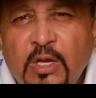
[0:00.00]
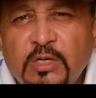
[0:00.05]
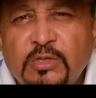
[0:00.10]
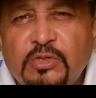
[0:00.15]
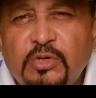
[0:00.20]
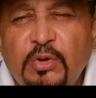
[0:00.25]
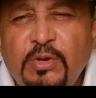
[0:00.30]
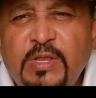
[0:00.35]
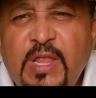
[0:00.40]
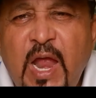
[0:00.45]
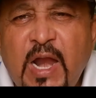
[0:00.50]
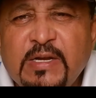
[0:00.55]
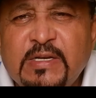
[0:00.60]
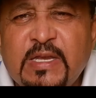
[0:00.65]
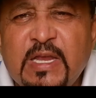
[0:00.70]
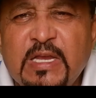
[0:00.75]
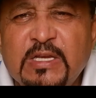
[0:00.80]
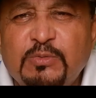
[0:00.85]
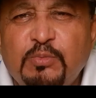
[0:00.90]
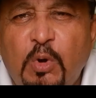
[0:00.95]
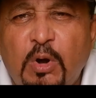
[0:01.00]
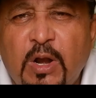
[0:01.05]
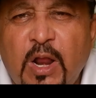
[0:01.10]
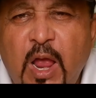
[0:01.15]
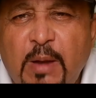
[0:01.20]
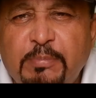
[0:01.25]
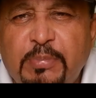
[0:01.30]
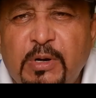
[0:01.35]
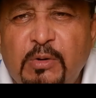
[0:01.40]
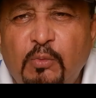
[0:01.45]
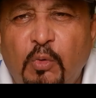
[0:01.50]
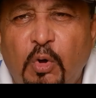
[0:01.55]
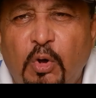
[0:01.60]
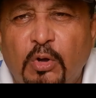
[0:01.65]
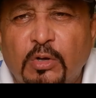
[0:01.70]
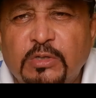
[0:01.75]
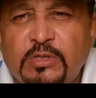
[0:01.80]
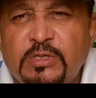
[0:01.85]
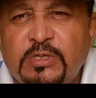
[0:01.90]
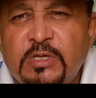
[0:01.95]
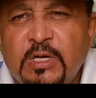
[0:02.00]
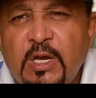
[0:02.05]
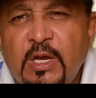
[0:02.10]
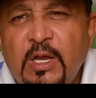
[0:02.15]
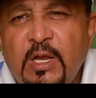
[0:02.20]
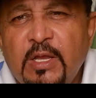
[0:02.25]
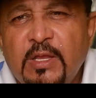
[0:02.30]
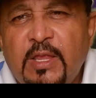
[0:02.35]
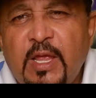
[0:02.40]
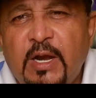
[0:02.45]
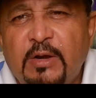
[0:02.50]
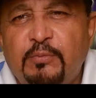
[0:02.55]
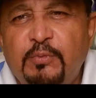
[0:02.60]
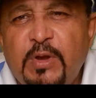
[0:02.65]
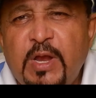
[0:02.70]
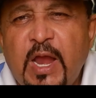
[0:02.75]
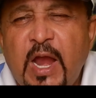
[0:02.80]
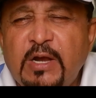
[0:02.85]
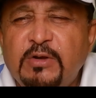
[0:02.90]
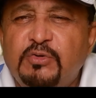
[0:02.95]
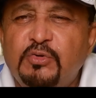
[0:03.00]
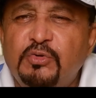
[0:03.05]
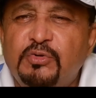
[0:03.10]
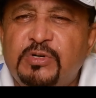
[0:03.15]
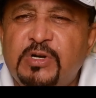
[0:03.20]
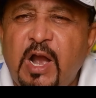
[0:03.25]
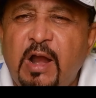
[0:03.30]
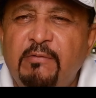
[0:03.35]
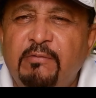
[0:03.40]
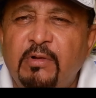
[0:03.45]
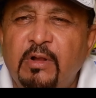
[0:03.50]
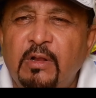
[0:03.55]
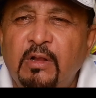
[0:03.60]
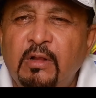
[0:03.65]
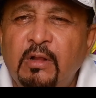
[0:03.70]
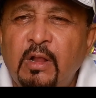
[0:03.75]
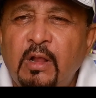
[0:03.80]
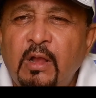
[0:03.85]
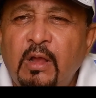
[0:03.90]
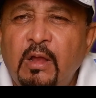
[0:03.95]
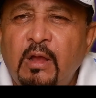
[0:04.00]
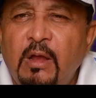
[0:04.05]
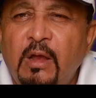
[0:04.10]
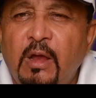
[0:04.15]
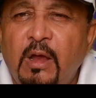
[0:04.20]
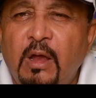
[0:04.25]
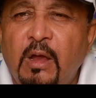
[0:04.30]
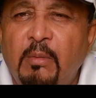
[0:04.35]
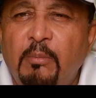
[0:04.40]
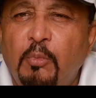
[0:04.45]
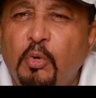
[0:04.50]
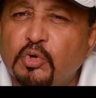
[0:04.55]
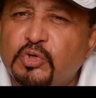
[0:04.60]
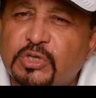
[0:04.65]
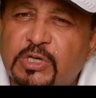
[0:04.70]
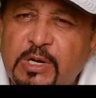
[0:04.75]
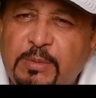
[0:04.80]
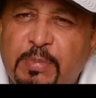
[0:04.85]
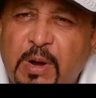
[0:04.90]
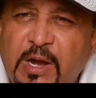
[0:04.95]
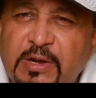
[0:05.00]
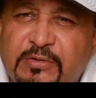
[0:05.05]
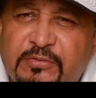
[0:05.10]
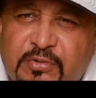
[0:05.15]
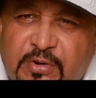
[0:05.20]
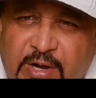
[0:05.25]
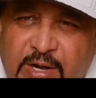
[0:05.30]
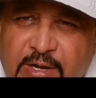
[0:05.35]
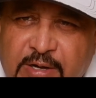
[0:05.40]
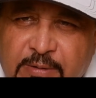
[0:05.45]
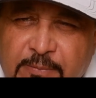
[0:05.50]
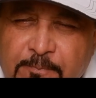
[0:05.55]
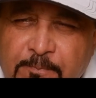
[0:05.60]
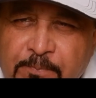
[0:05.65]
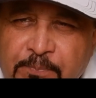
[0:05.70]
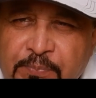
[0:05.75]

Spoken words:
So in that case, what happened was that we had to travel mostly by train.